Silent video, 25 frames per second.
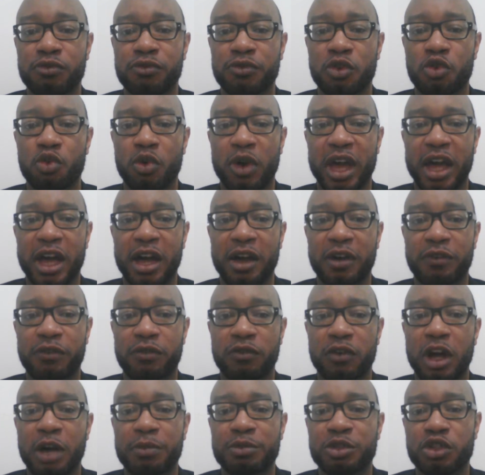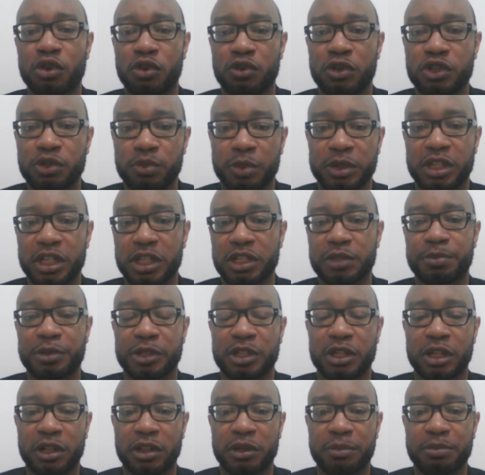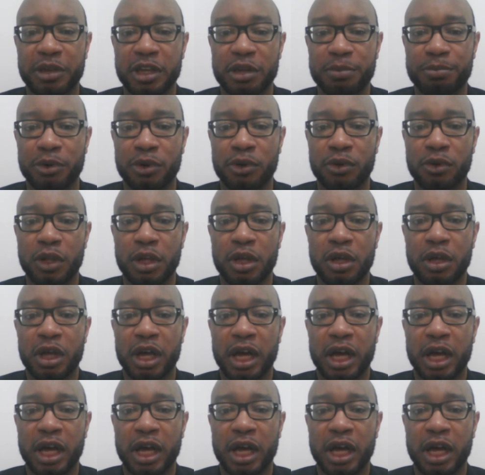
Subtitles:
you have rubbed shoulders with these particular people,